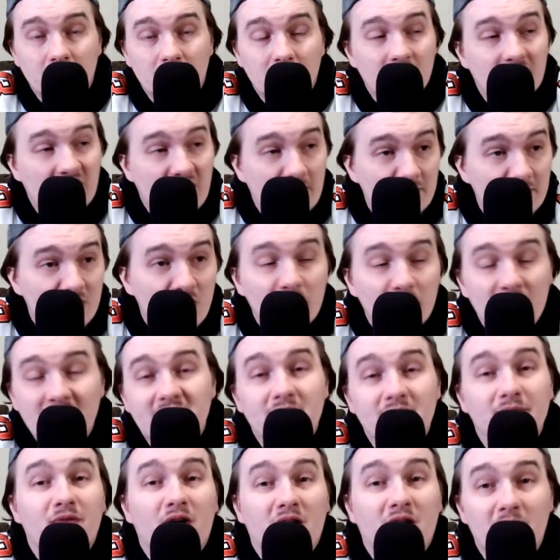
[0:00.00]
And then I'm going to go eat
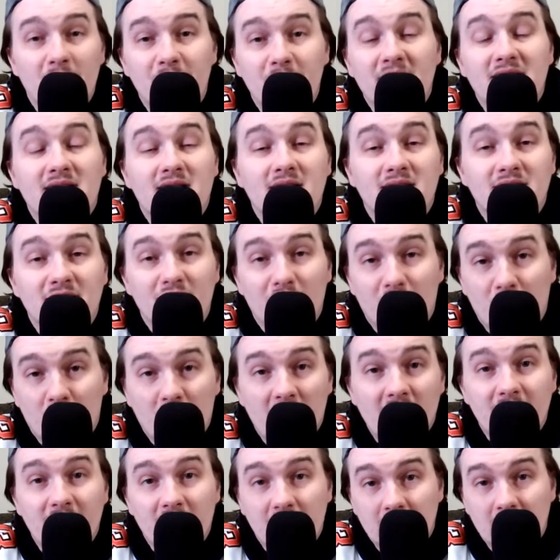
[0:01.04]
some fucking biscuits and
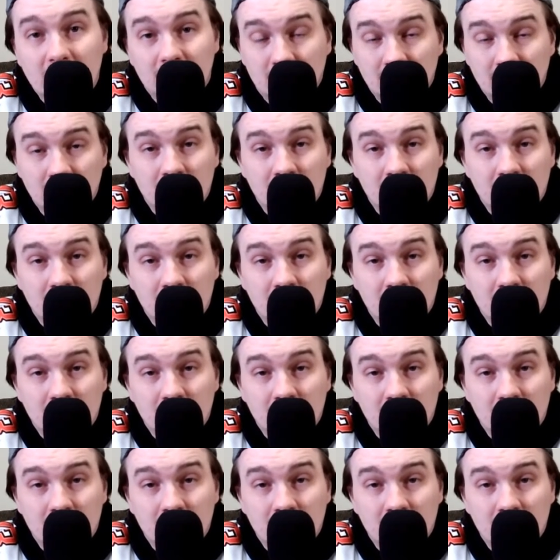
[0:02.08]
gravy.